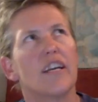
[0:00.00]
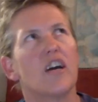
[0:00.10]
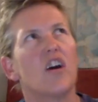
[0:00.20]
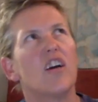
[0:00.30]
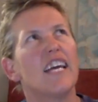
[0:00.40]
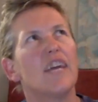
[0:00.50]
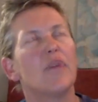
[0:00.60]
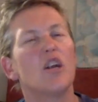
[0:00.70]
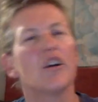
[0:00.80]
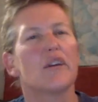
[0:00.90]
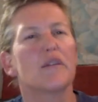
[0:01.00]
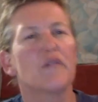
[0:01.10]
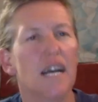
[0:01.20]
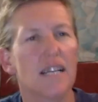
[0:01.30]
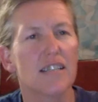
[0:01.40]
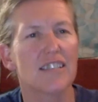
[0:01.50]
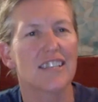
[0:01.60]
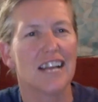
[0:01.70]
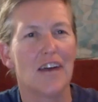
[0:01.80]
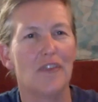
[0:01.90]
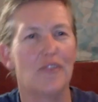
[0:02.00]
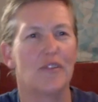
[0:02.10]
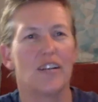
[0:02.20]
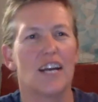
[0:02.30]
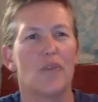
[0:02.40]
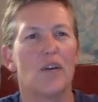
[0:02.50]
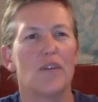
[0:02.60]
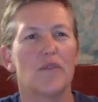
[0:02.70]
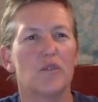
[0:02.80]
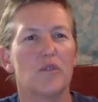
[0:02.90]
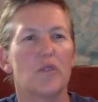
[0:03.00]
oh yeah, we're not going fast enough on our 143.